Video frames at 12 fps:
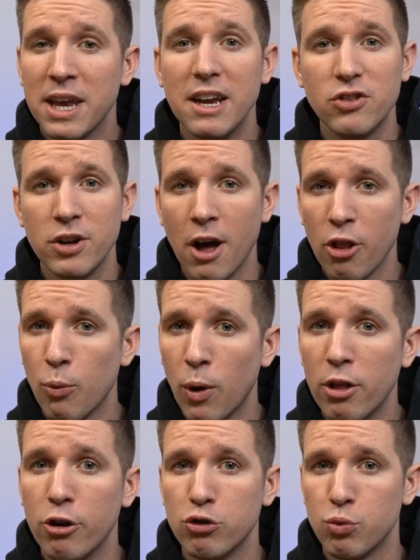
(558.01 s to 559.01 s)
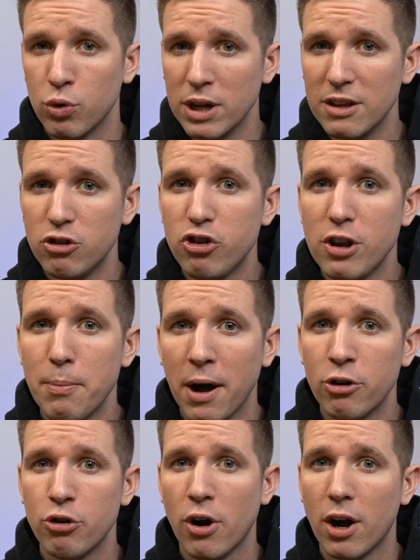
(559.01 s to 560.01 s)
is another one of those really cheap
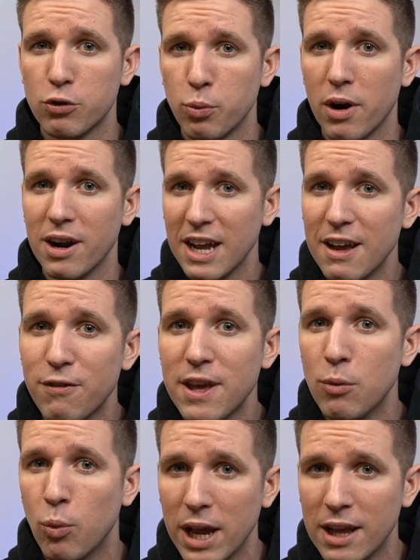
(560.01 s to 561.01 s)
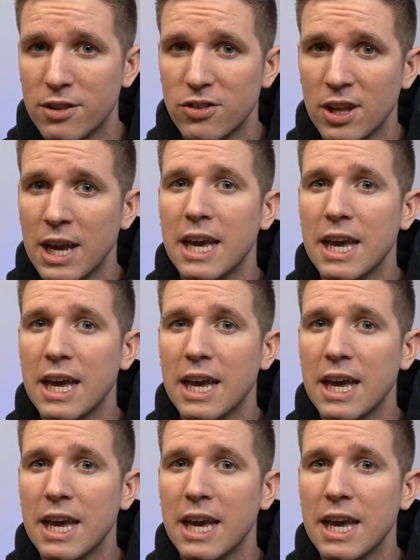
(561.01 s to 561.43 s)
underdogs where if he wins,